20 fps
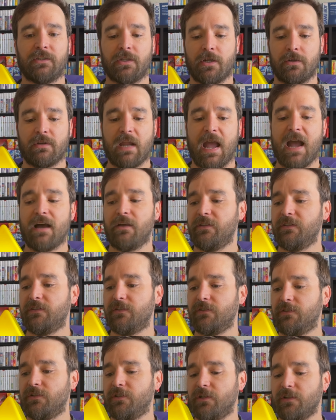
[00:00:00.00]
Now this
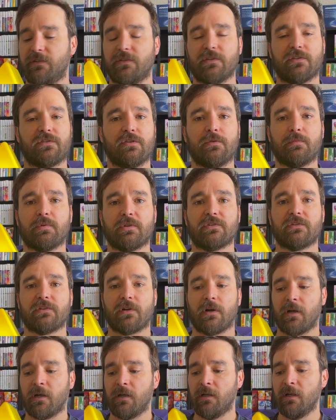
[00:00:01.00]
is just a
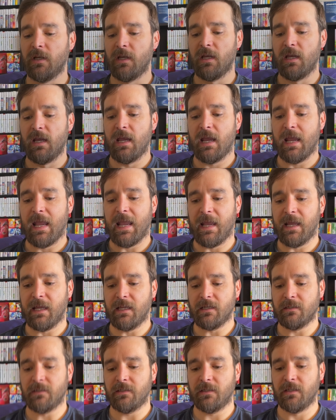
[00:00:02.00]
superstar.
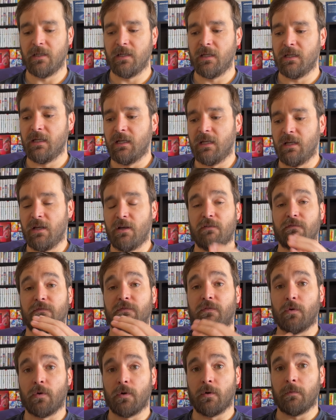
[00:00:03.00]
And
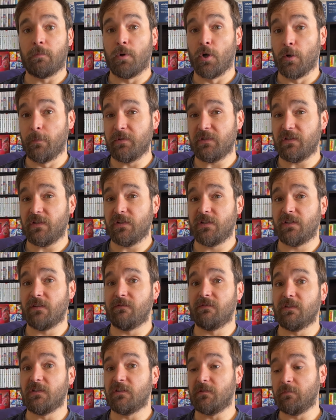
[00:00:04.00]
for purposes of
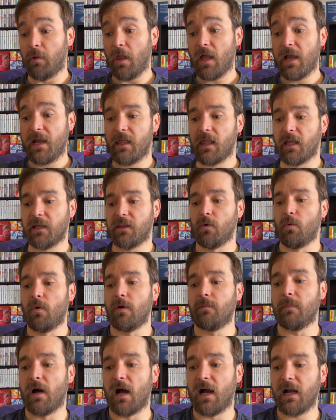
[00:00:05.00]
a display like the one
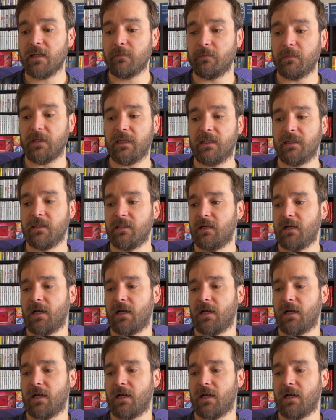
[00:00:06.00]
behind me,